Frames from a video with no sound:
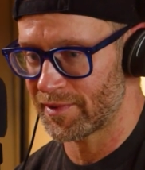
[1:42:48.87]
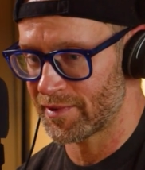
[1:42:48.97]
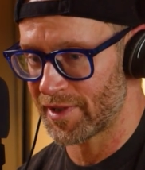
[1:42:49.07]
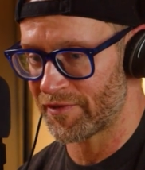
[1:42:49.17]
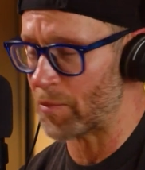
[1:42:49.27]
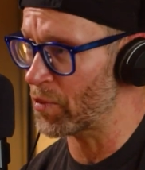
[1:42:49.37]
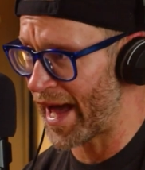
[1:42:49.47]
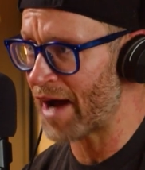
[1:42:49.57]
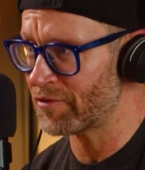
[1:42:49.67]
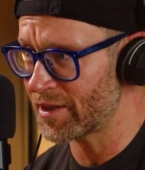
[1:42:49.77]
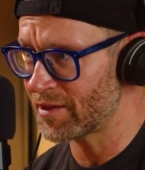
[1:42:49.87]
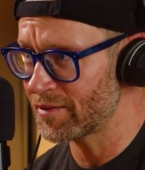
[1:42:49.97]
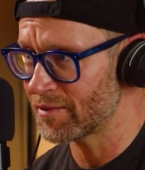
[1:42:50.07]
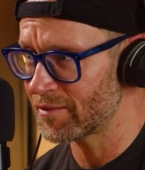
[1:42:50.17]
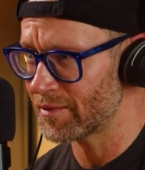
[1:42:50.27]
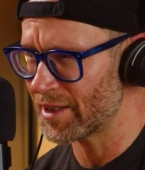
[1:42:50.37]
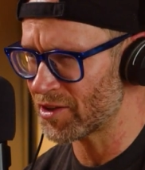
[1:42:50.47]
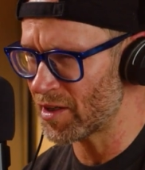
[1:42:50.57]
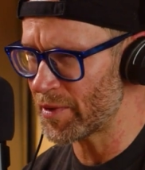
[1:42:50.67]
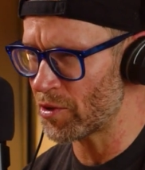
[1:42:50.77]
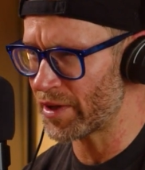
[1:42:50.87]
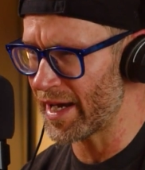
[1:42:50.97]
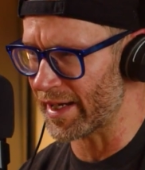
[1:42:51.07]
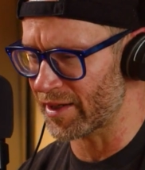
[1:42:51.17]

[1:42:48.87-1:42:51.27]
if I'm laughing, it's going to be okay.